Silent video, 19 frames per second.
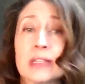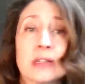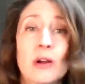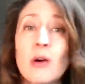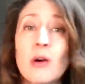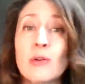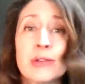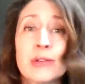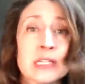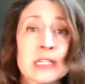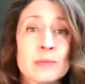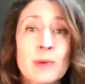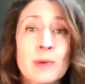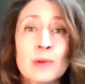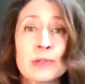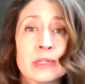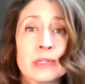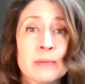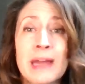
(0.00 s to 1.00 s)
They're only
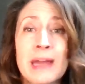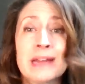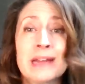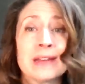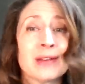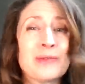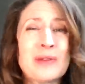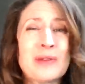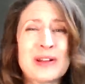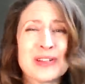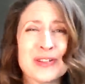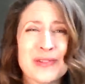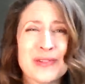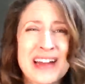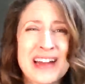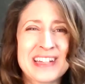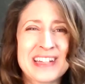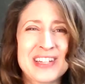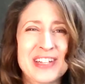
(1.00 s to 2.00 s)
supposed to bend in one
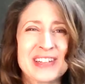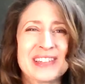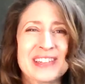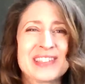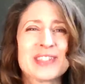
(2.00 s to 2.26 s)
direction.